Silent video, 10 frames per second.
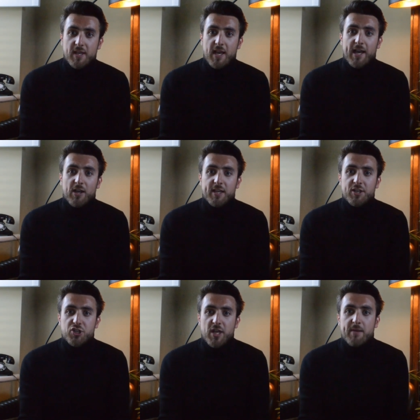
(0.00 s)
and I can
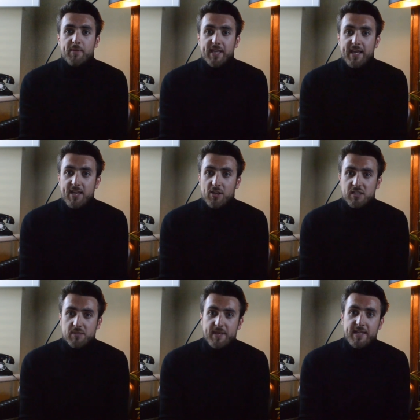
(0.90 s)
share my keynote
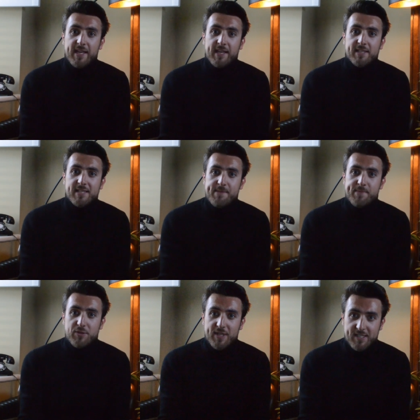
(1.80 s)
speaking and team
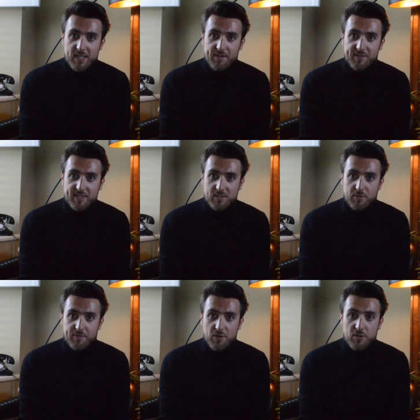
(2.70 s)
building services
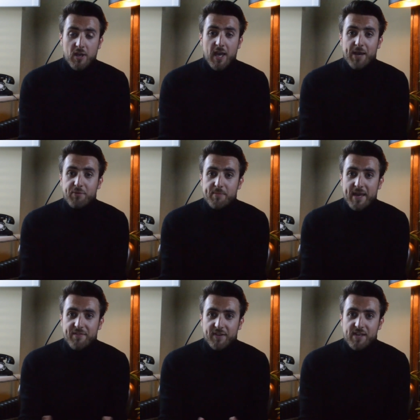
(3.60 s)
with you, and we
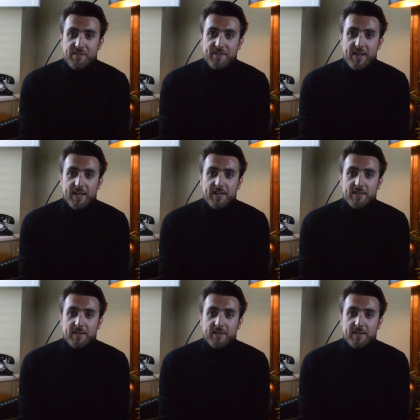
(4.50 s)
may find a fit.